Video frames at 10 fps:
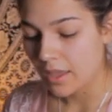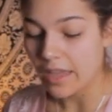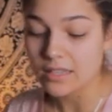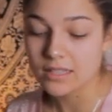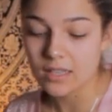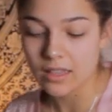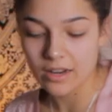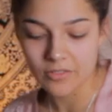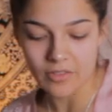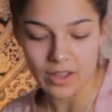And it's
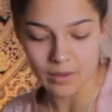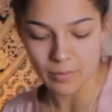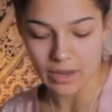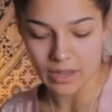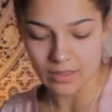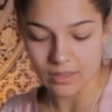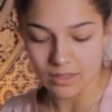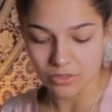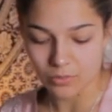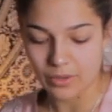clarified by
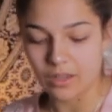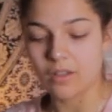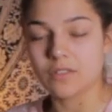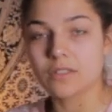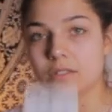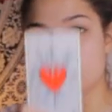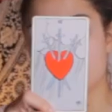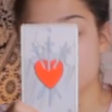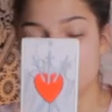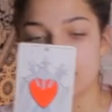the Three of
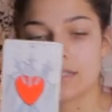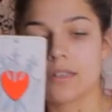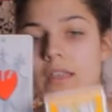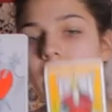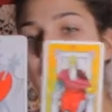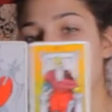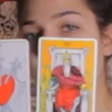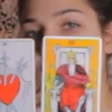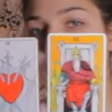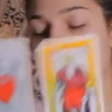Swords and
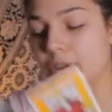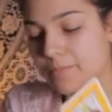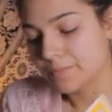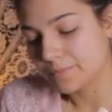the Emperor.